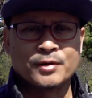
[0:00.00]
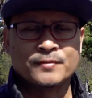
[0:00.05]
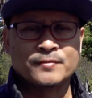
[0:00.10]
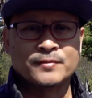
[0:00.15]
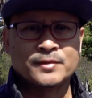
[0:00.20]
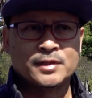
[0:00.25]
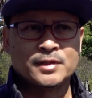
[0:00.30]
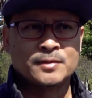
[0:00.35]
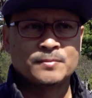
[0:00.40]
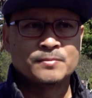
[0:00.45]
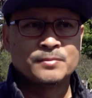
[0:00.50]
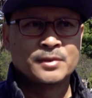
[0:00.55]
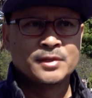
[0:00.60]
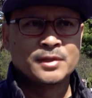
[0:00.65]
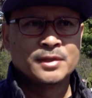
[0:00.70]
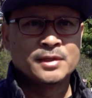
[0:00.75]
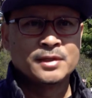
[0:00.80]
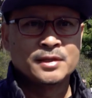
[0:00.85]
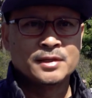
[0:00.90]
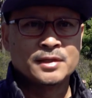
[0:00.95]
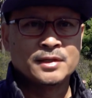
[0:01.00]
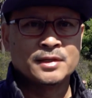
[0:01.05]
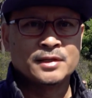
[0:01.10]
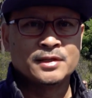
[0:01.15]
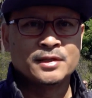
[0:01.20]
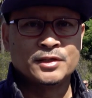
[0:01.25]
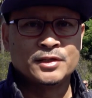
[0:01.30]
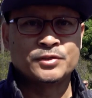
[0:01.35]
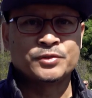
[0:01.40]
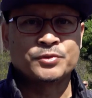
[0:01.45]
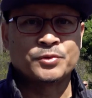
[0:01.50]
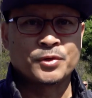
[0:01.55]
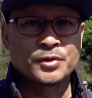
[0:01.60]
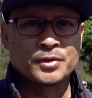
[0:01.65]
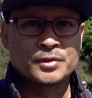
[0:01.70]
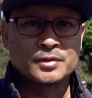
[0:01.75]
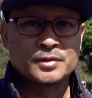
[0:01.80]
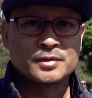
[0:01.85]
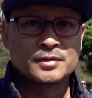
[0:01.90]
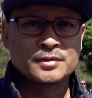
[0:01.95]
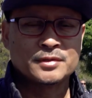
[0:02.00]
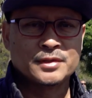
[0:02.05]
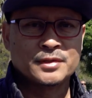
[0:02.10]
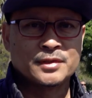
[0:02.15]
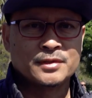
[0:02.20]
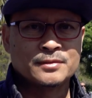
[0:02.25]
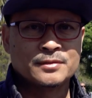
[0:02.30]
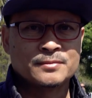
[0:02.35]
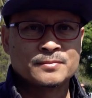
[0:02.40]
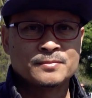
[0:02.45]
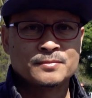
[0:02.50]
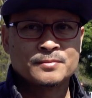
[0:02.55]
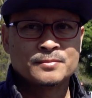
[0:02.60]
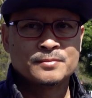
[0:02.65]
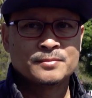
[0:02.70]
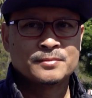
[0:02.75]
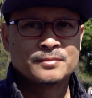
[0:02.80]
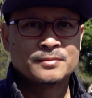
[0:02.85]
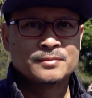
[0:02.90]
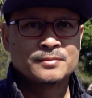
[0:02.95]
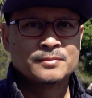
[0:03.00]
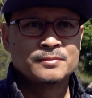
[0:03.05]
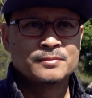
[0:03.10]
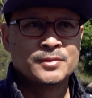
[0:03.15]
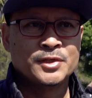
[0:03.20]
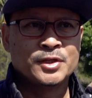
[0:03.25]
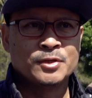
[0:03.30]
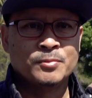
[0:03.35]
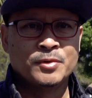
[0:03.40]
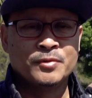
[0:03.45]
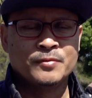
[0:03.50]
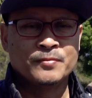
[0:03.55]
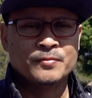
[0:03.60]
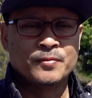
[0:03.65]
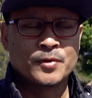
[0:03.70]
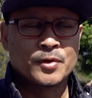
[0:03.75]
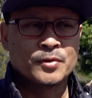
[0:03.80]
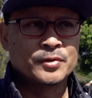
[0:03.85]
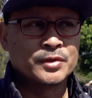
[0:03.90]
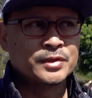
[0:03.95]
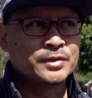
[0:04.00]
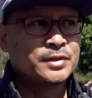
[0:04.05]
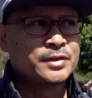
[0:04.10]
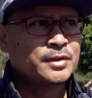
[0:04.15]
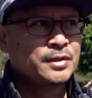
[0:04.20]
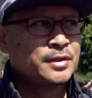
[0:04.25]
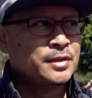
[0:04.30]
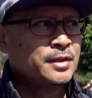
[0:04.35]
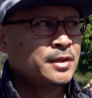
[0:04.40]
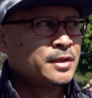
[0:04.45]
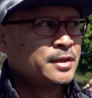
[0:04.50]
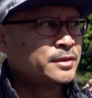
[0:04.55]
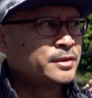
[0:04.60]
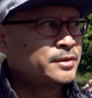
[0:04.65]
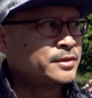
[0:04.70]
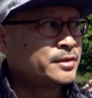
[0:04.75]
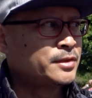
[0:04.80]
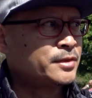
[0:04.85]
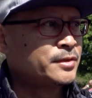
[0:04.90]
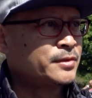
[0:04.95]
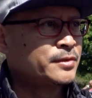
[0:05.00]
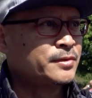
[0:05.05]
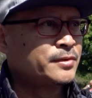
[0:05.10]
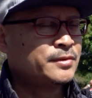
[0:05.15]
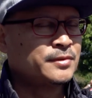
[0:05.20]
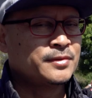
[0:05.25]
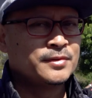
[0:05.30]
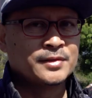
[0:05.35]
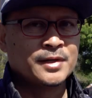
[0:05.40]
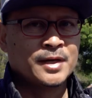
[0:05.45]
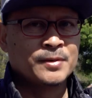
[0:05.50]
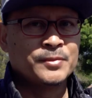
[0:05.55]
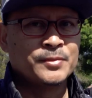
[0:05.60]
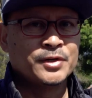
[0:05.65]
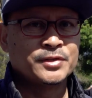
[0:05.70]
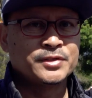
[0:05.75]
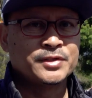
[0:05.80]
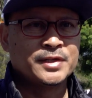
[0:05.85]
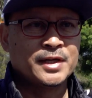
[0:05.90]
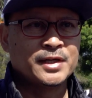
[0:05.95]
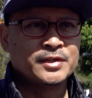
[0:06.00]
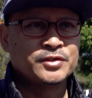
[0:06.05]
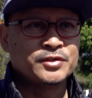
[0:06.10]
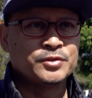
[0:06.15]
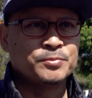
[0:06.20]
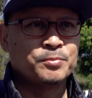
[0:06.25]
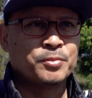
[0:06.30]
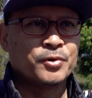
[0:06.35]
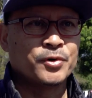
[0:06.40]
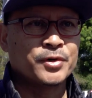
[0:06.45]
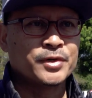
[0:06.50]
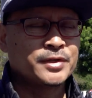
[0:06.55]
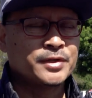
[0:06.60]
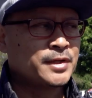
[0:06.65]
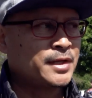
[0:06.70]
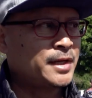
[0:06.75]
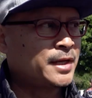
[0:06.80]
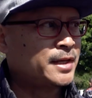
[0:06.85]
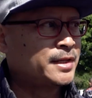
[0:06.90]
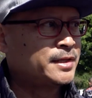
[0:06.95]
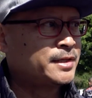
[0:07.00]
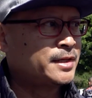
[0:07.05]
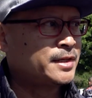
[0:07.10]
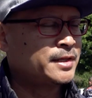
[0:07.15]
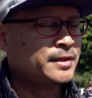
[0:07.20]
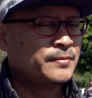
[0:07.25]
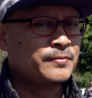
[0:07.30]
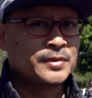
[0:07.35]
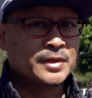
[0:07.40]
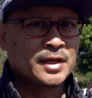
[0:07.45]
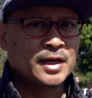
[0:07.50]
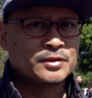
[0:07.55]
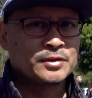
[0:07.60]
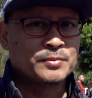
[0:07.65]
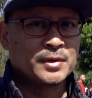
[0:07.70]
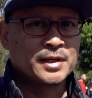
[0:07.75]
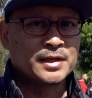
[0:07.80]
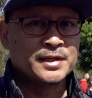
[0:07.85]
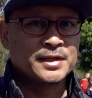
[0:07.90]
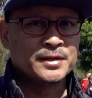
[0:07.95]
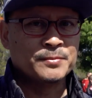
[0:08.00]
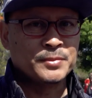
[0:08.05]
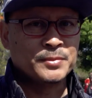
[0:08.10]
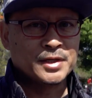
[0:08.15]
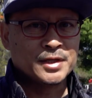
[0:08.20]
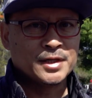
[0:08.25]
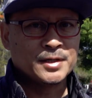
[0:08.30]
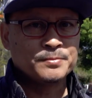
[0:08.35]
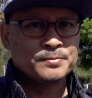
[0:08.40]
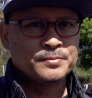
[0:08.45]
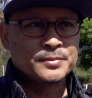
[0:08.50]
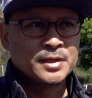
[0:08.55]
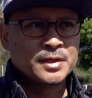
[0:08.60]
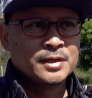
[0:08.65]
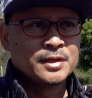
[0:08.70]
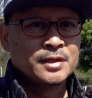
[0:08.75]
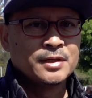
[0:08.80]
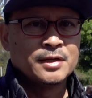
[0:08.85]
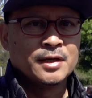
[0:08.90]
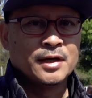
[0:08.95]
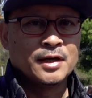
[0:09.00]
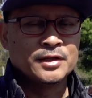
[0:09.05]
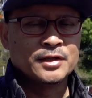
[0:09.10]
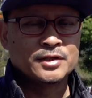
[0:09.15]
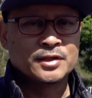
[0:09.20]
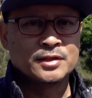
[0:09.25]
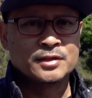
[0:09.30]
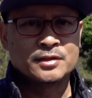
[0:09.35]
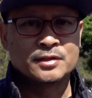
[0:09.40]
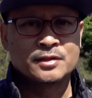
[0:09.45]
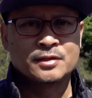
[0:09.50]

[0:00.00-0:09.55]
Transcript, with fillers: of a, a, historical, you know, you know, moving forward. So I'm here today to support, and uh, if you guys want to hit me up, uh, you can